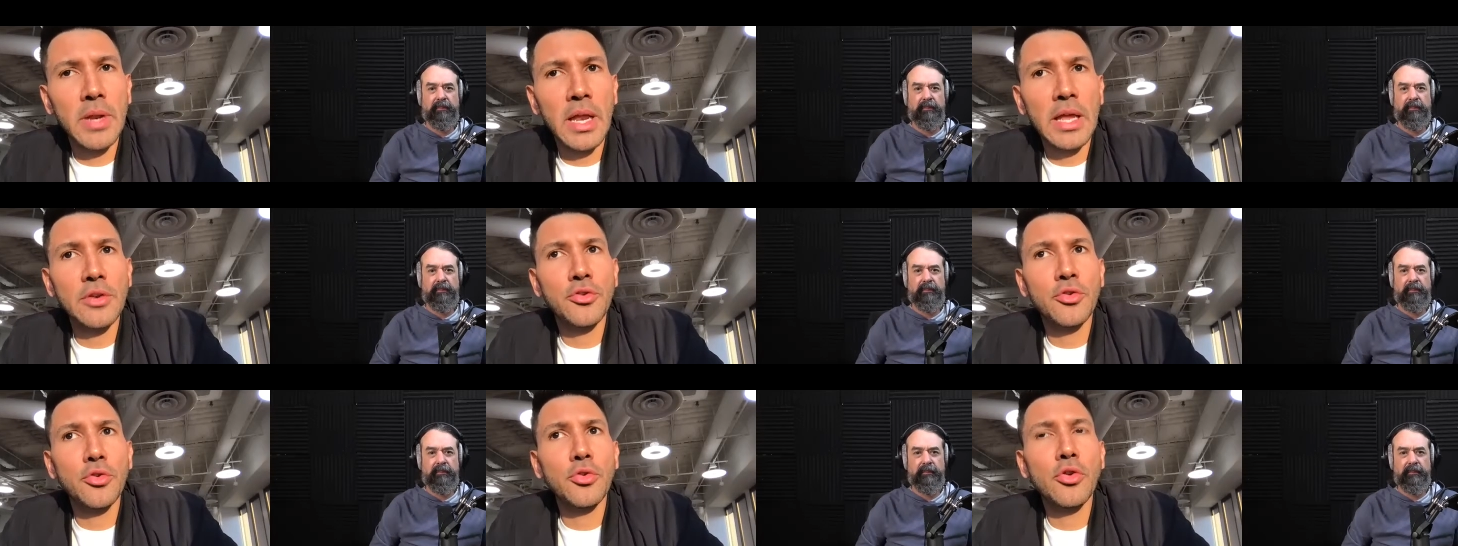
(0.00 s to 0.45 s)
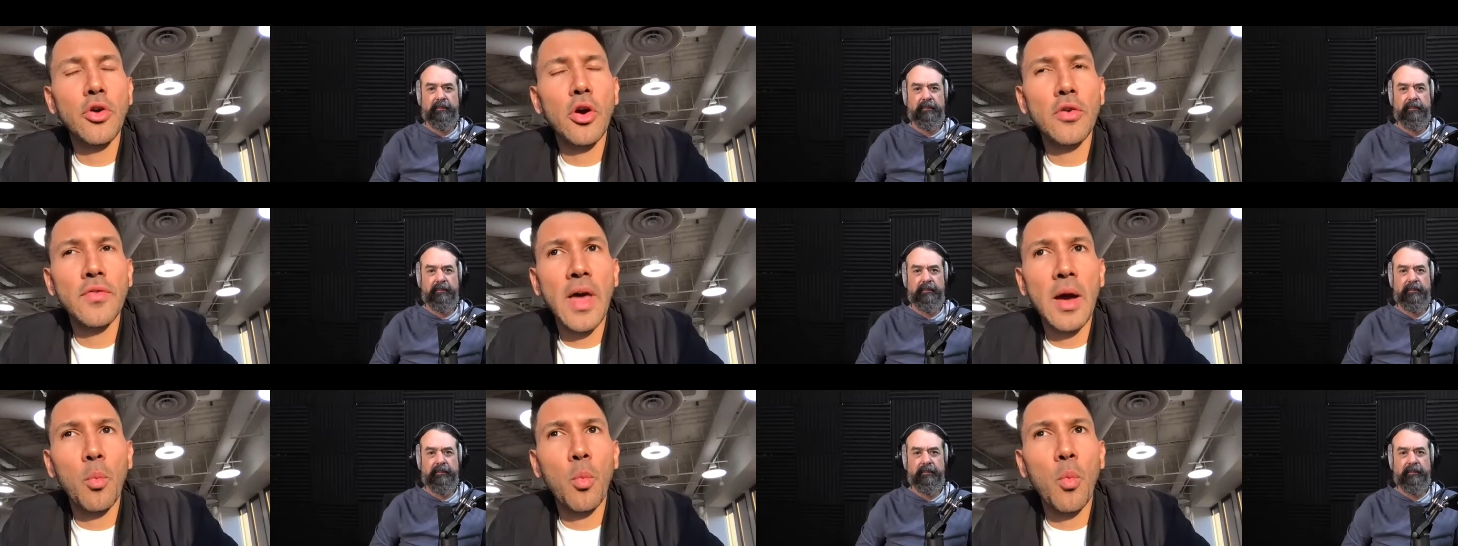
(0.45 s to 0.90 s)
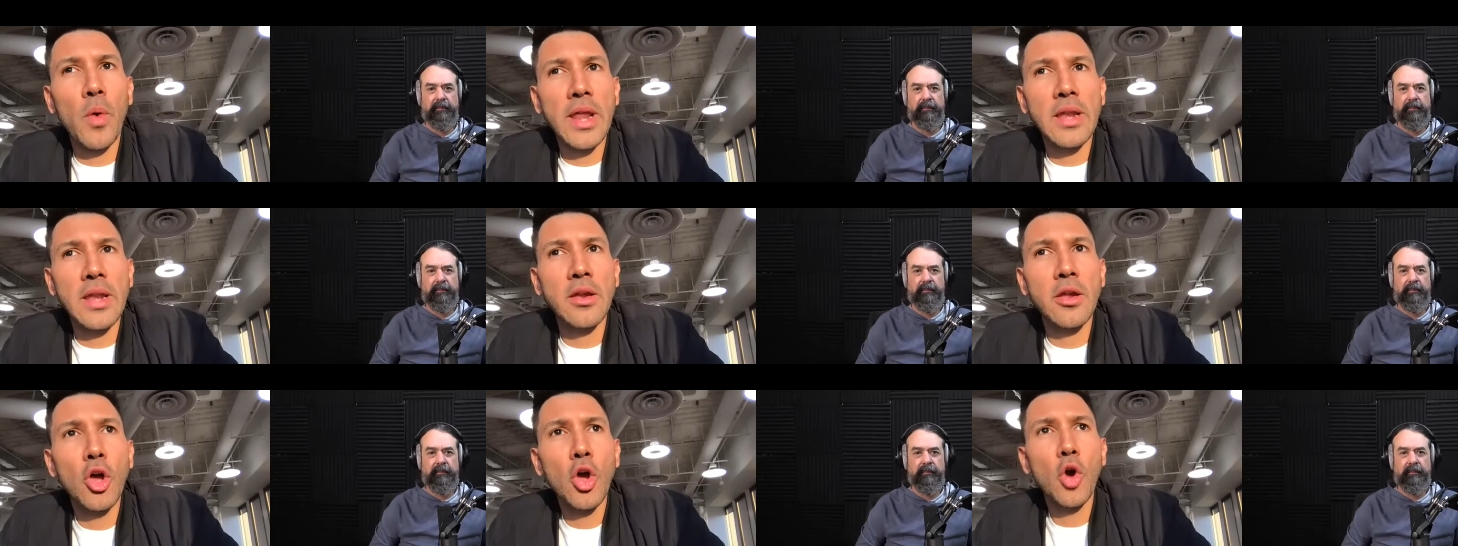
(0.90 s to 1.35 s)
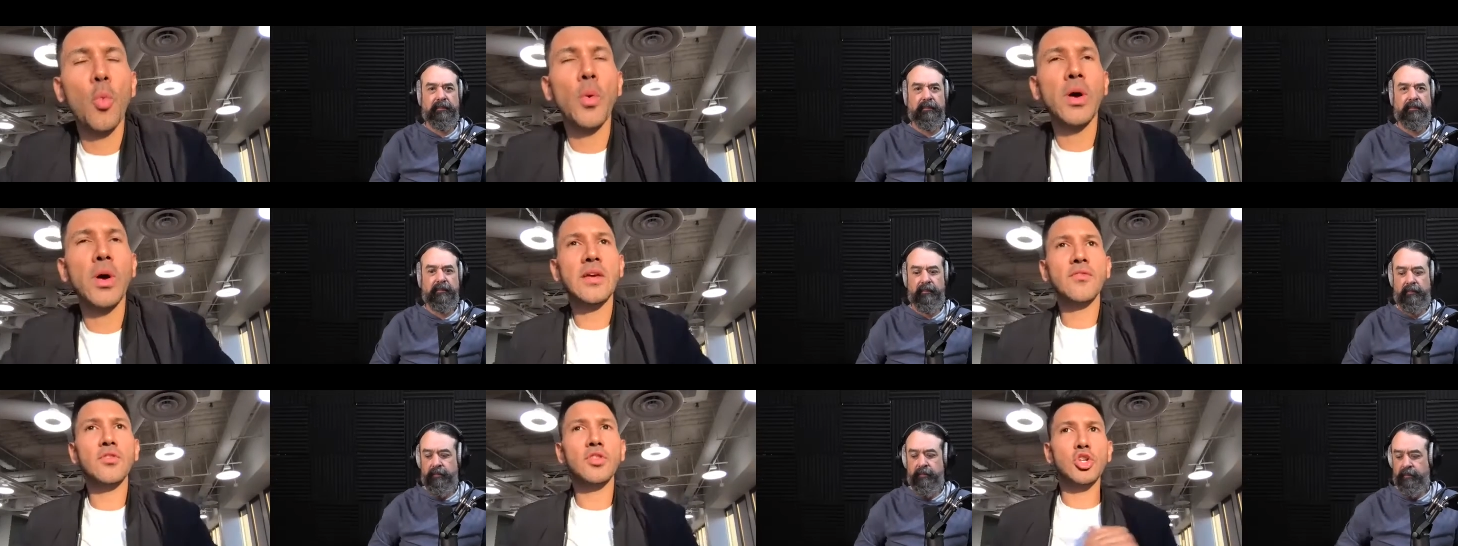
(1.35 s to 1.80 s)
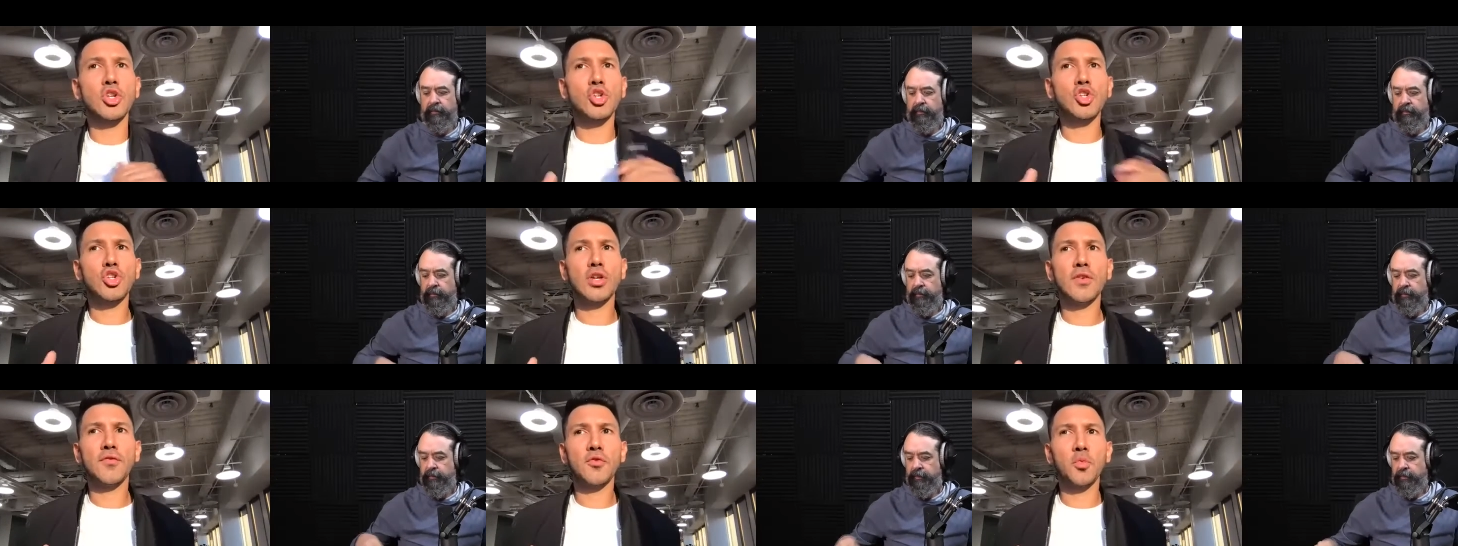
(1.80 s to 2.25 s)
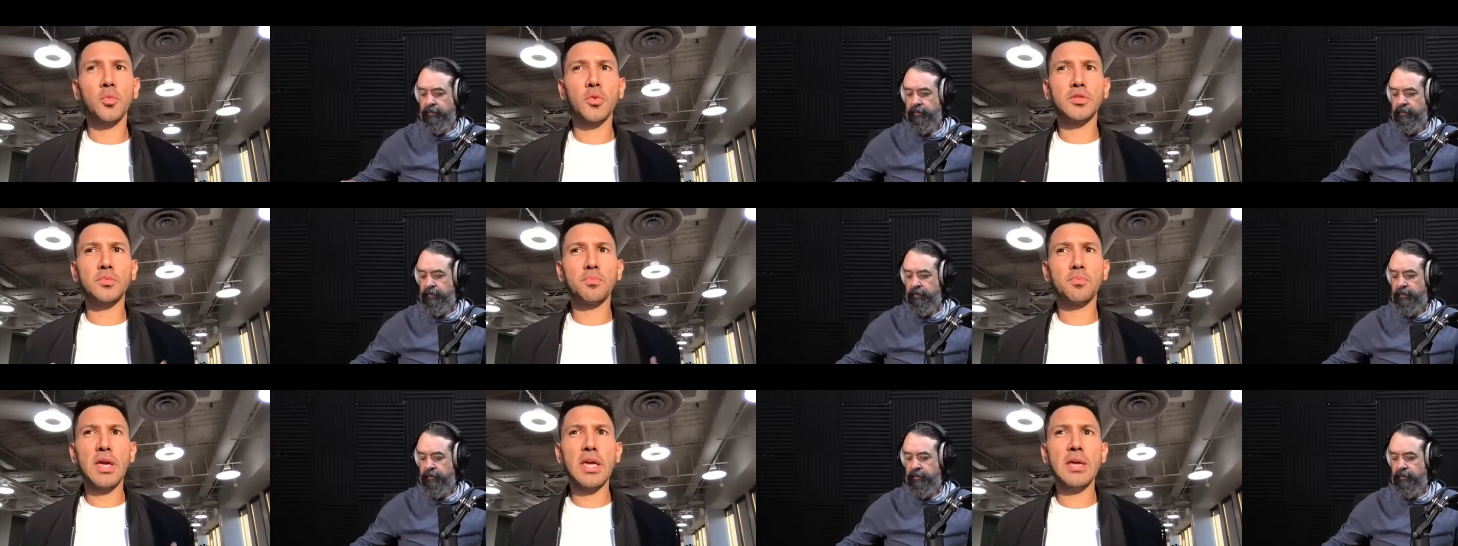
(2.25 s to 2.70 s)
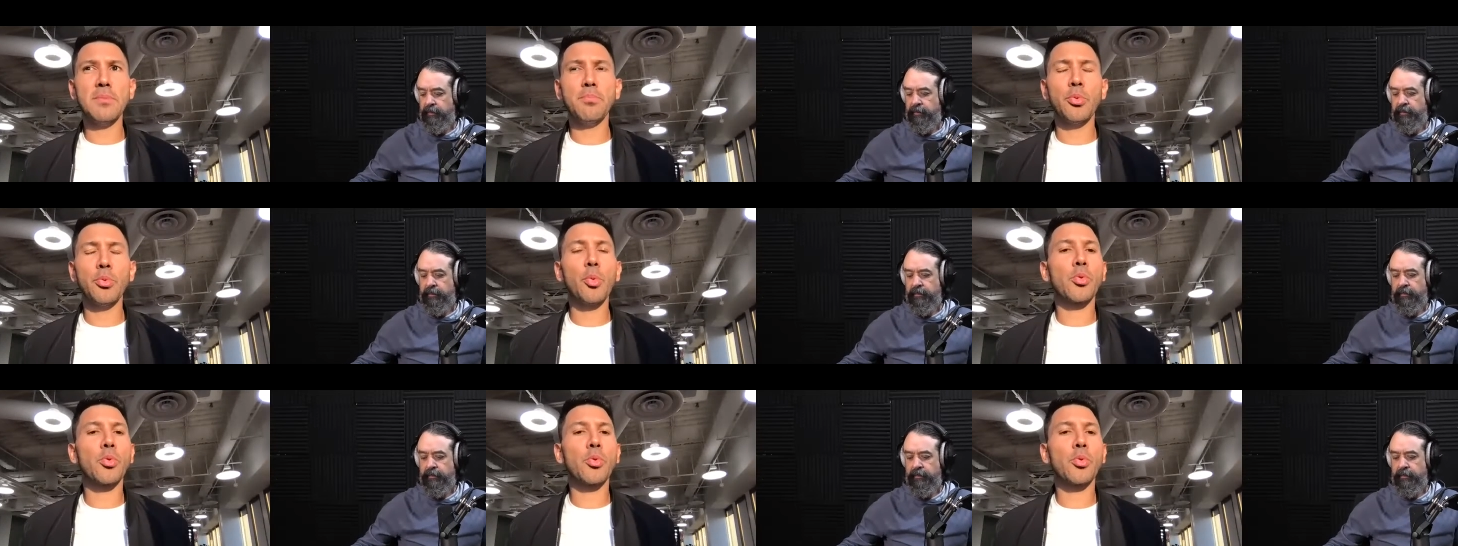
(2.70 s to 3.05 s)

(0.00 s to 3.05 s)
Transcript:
Speaker 1: but I do know that when whenever the shift was, people